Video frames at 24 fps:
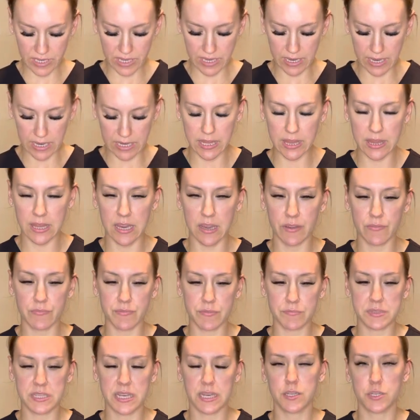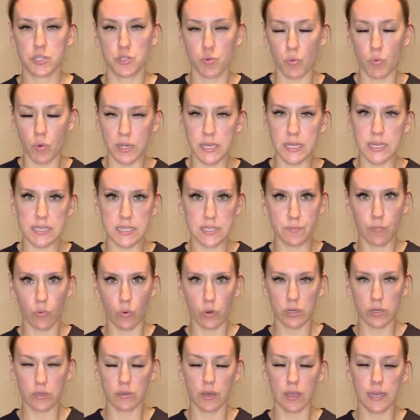Anything from 10 to 20 is
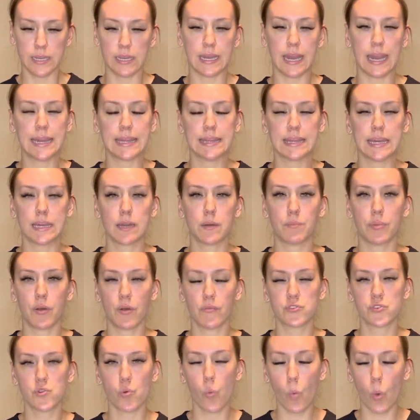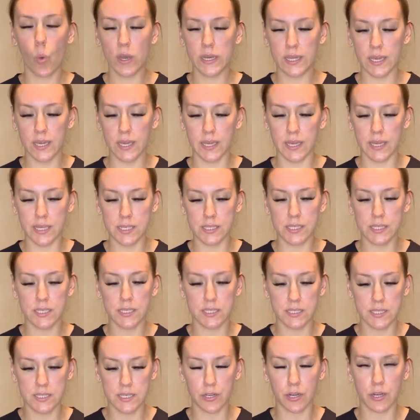borderline and anything above 20 is
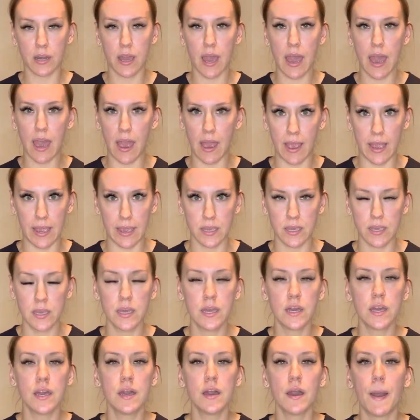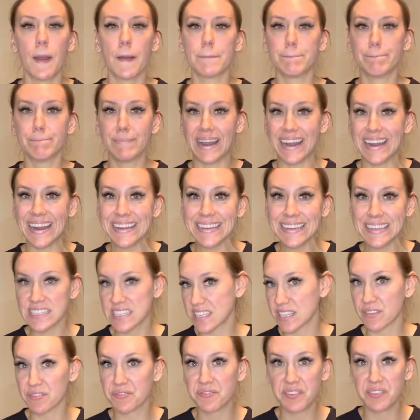considered high. Mine is
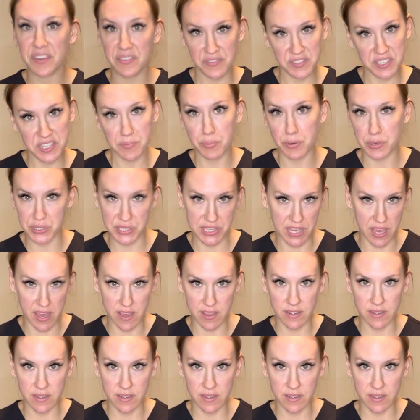at a 50%